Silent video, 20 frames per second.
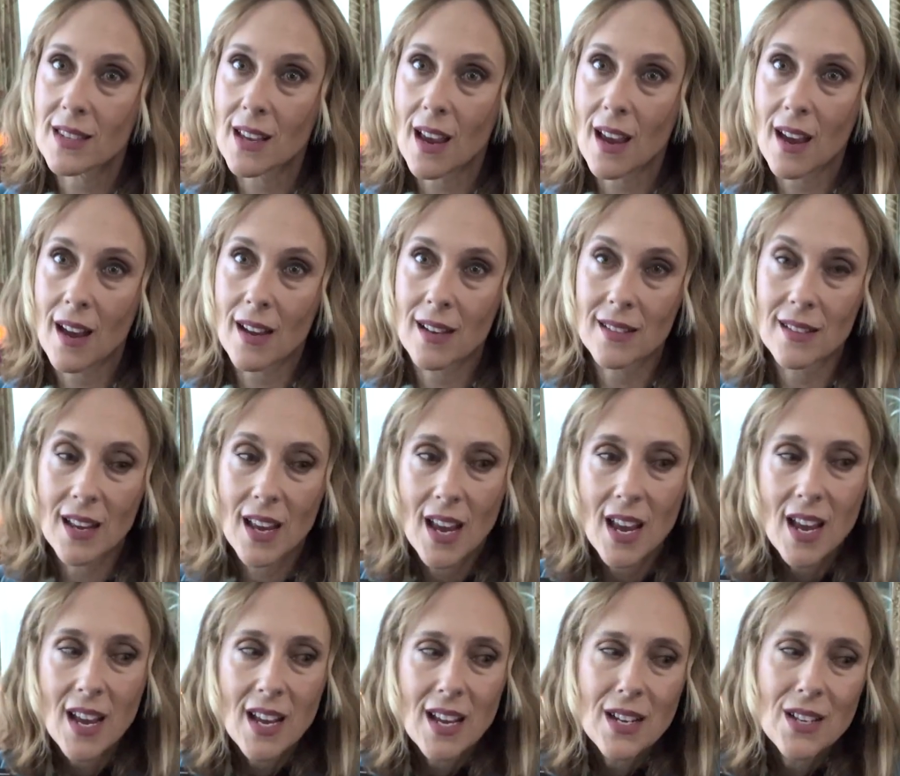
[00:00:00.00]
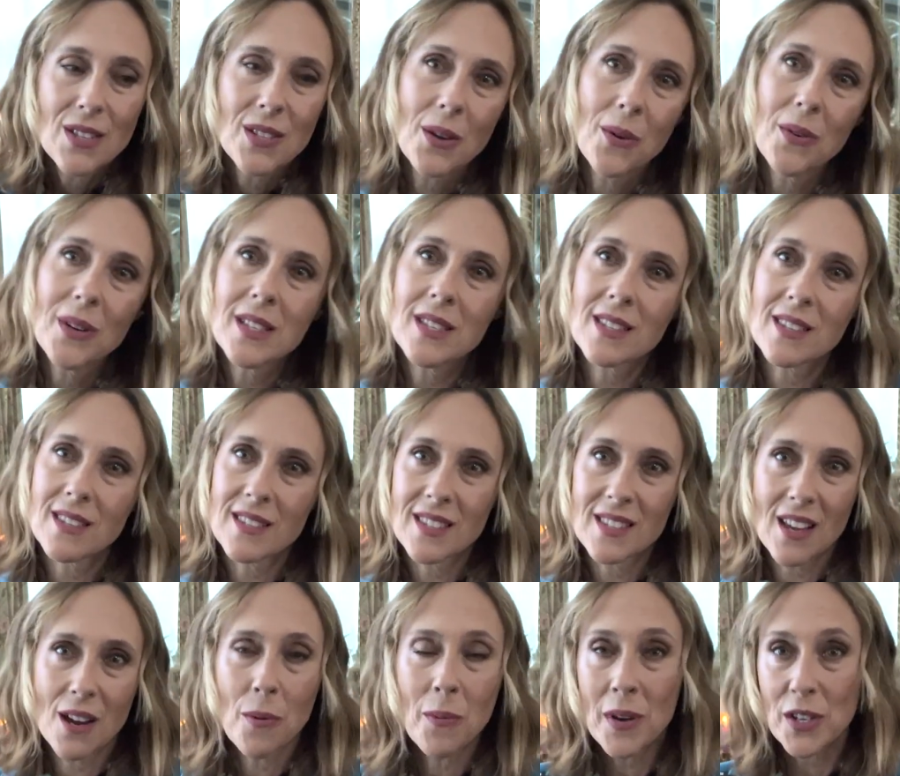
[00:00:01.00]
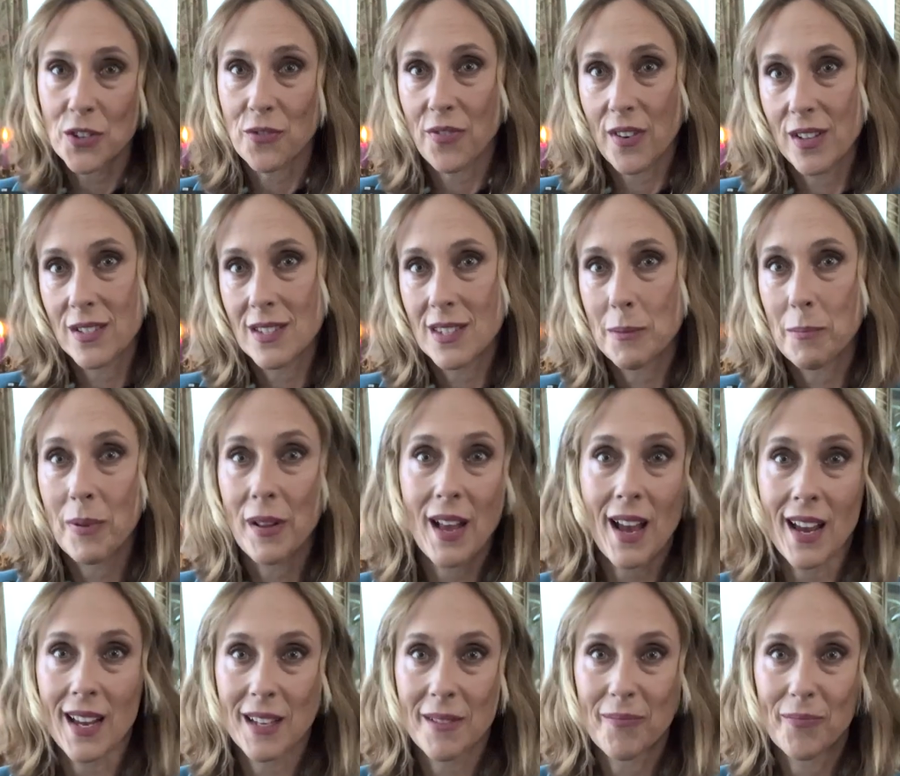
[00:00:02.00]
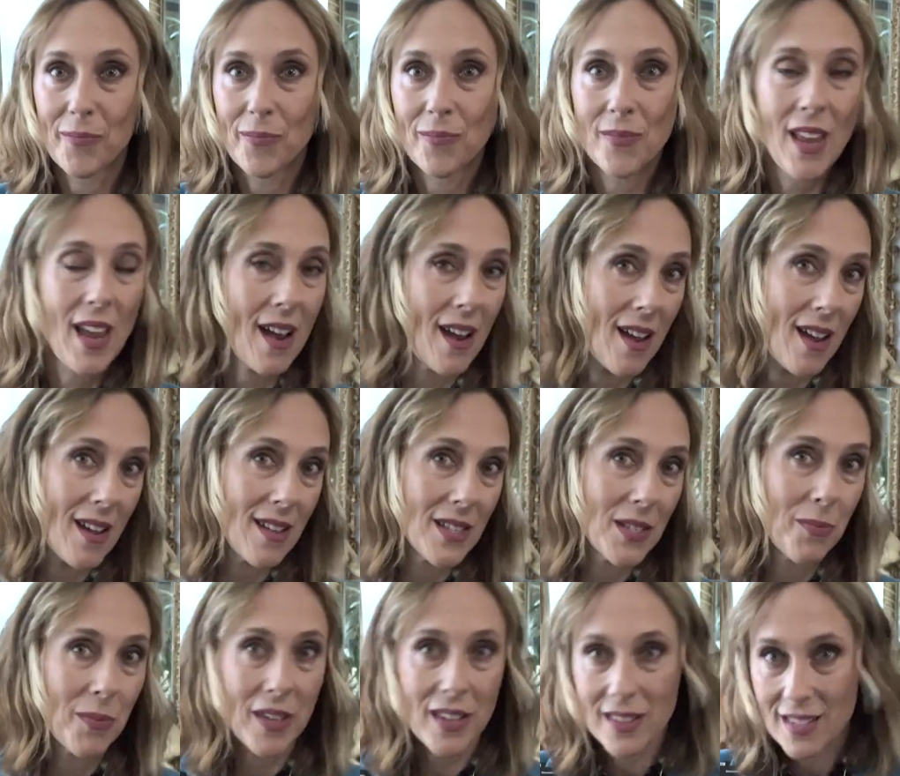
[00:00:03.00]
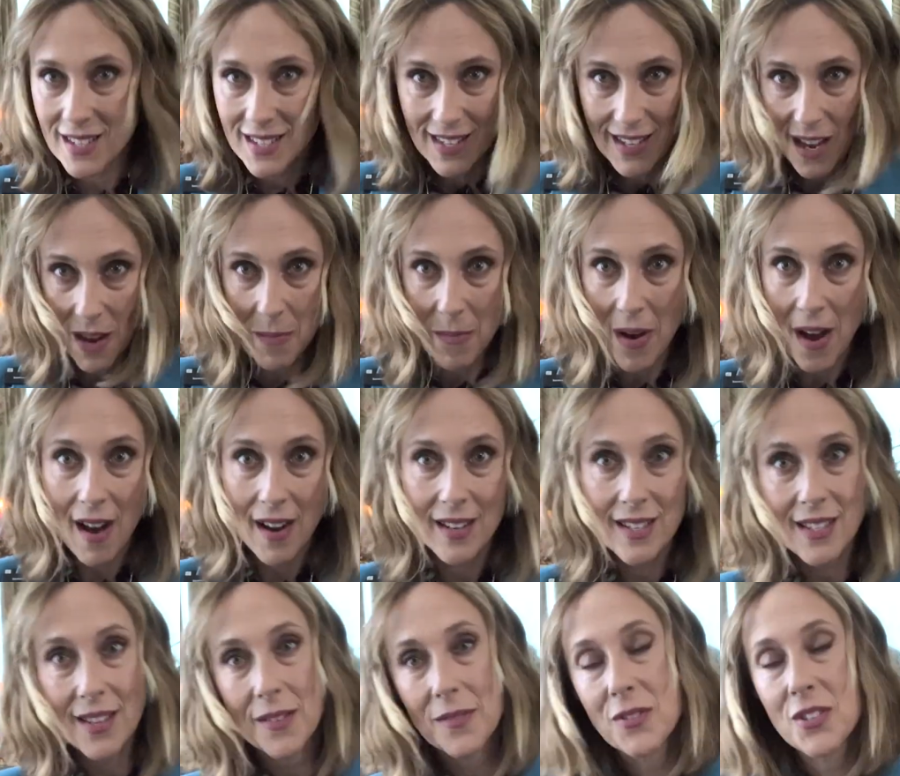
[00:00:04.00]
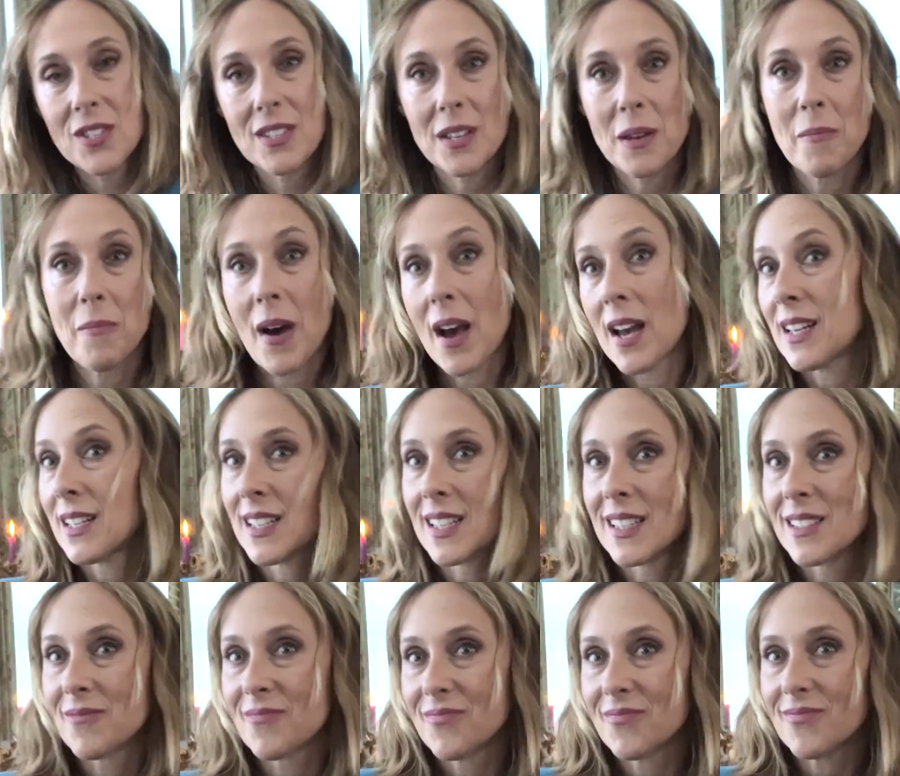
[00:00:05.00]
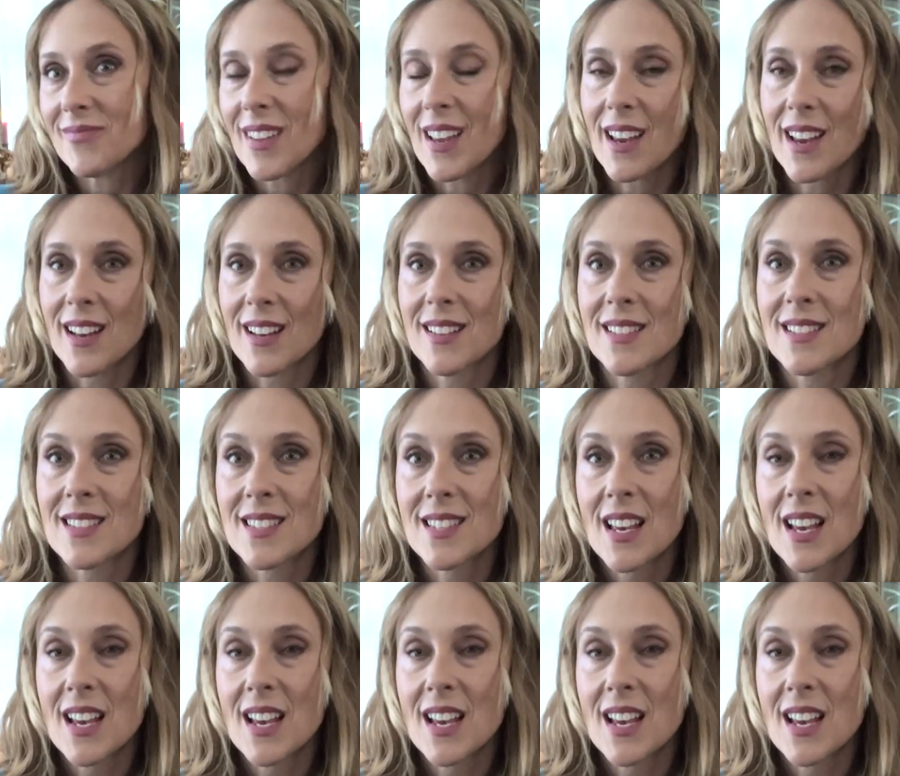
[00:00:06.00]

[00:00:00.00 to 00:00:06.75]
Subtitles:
And so it's so much fun to play and to be in the sandbox of just combining. And